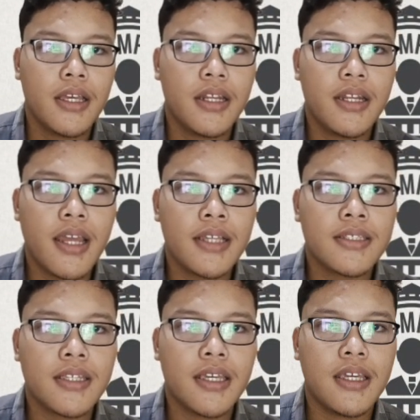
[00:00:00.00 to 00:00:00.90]
The
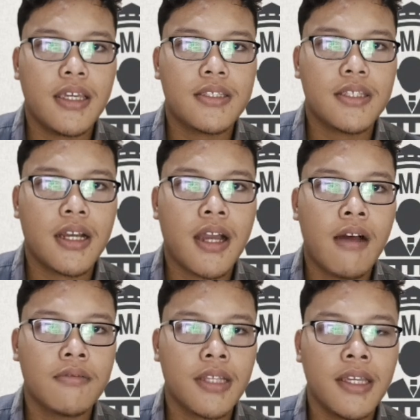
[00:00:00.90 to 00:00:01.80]
next is
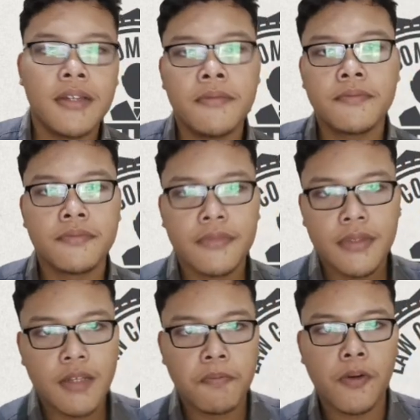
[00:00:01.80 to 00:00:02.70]
accounting.
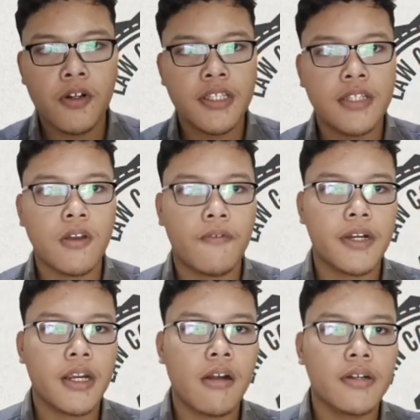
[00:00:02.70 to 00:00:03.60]
The process
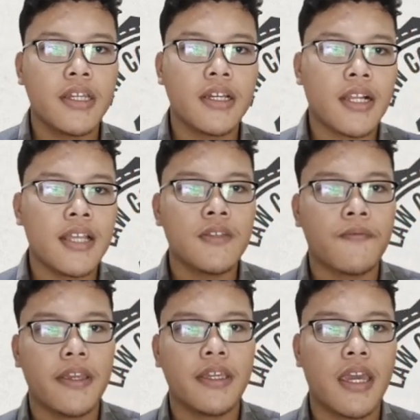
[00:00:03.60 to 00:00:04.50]
of recording,
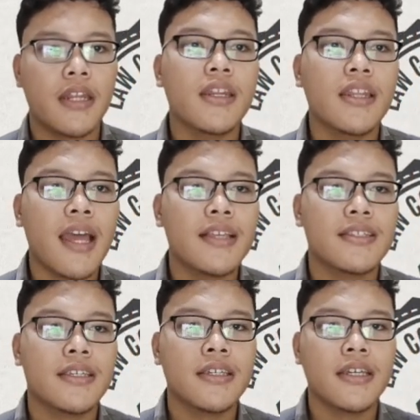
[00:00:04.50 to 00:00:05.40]
classifying, and
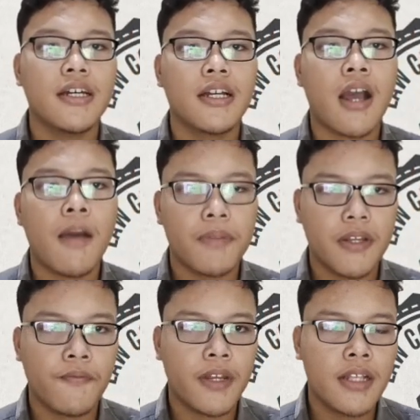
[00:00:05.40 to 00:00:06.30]
analyzing a
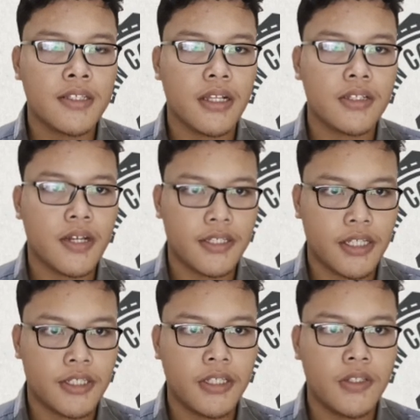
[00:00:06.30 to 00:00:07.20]
company financial
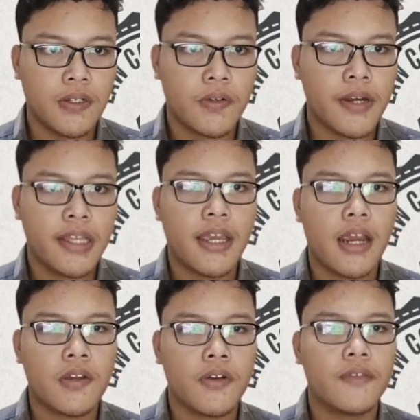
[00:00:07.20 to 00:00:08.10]
transaction to
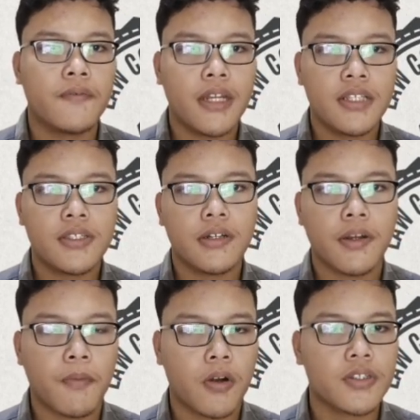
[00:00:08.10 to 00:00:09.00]
create accurate financial
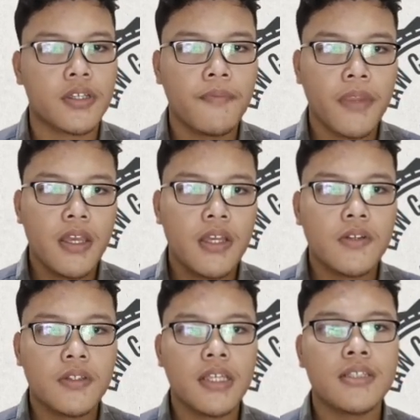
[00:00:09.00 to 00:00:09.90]
reports.
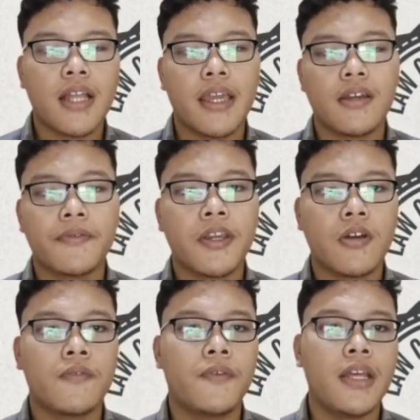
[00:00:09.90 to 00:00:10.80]
Duties like a
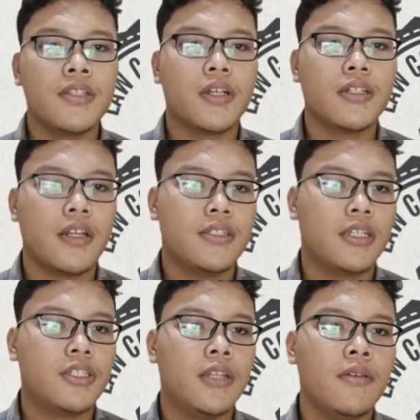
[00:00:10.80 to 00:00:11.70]
record financial
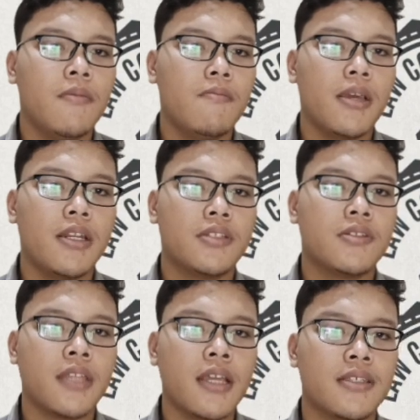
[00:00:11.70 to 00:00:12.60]
transaction,
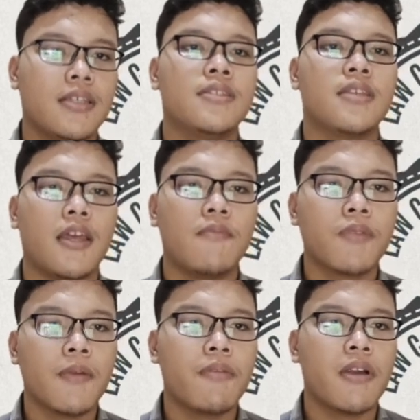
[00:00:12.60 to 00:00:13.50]
manage taxes,
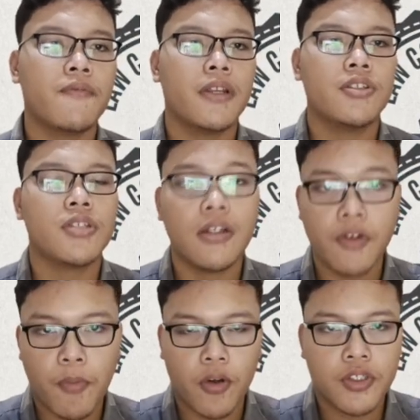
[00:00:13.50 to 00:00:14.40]
and prepare
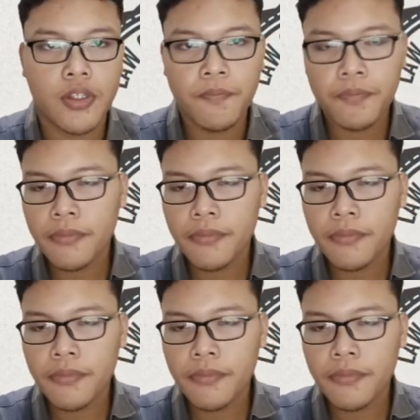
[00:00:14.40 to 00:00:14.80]
financial reports.